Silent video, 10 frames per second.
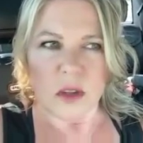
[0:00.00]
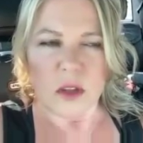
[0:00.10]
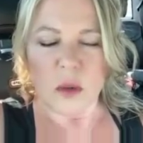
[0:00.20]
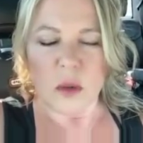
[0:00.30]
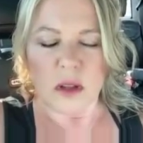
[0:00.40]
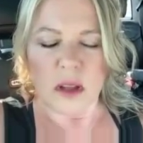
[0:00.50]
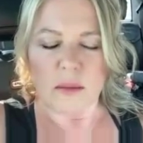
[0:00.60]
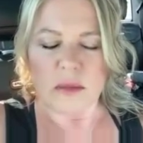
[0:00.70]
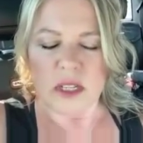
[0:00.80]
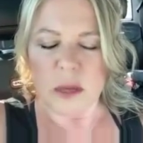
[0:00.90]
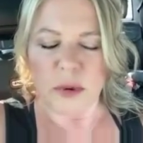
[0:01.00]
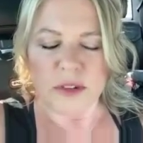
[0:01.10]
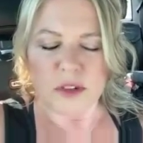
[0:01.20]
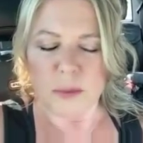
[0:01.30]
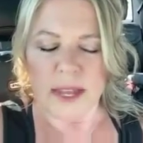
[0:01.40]
You will come deeper
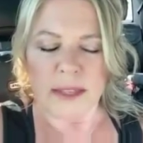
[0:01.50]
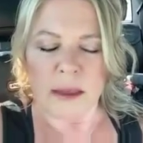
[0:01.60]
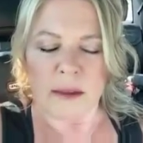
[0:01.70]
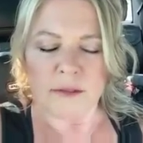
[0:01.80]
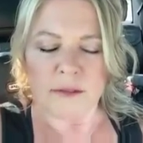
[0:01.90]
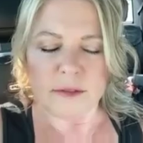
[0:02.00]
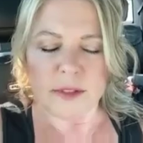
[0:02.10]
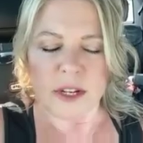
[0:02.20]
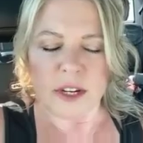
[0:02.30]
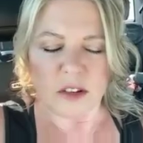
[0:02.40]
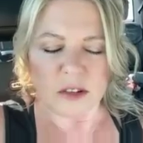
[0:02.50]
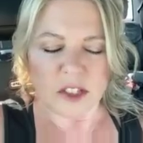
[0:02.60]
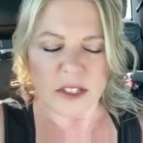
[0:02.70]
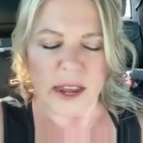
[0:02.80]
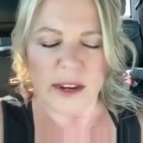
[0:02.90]
into my love and
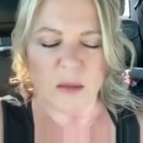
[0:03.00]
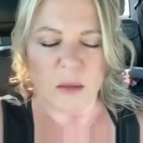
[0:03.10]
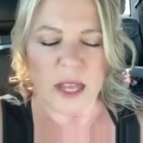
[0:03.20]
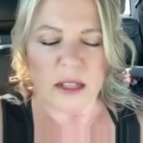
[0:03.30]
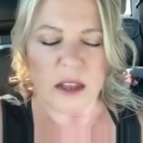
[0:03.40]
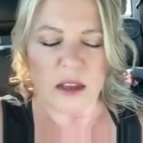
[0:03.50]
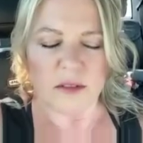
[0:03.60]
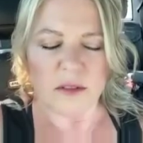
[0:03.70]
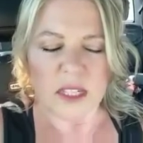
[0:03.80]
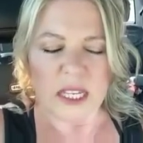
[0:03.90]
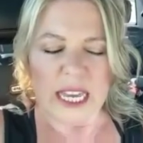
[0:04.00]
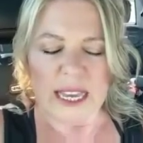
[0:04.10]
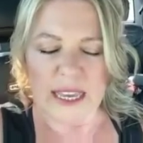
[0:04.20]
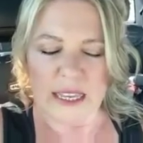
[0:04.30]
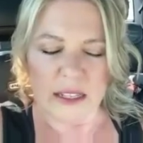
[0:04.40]
understanding of my love,
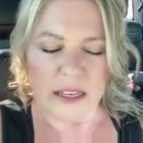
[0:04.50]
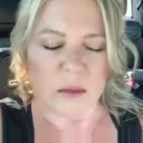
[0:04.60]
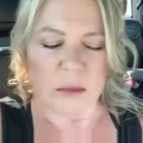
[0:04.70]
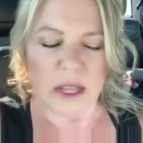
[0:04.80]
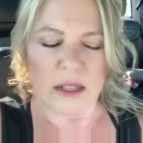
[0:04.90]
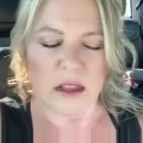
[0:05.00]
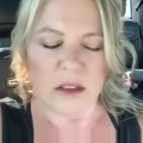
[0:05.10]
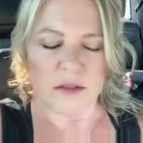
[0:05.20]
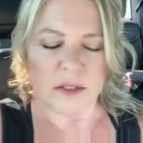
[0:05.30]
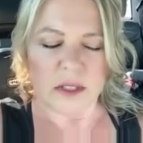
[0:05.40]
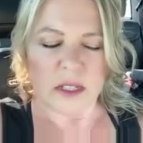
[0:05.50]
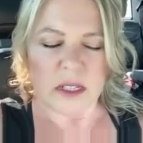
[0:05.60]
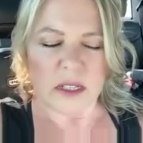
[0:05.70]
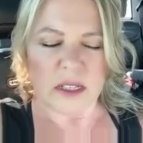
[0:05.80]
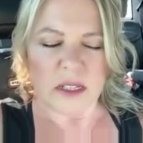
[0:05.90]
healing in my love,
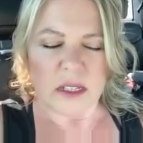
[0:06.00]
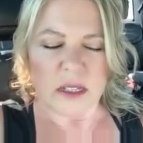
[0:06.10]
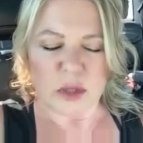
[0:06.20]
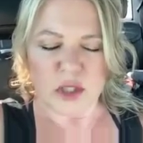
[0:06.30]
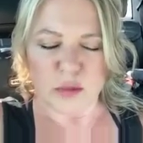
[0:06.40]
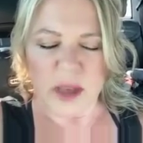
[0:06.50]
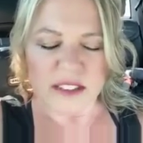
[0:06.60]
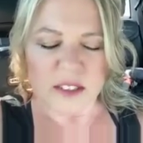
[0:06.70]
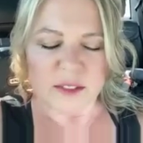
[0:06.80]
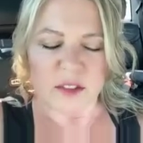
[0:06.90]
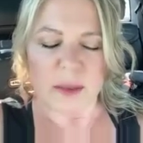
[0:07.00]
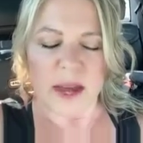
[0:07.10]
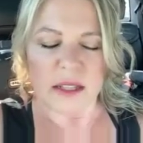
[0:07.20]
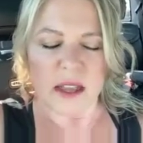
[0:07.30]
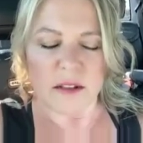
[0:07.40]
perspective of my
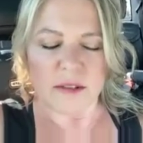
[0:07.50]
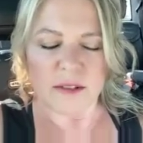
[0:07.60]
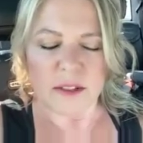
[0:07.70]
love,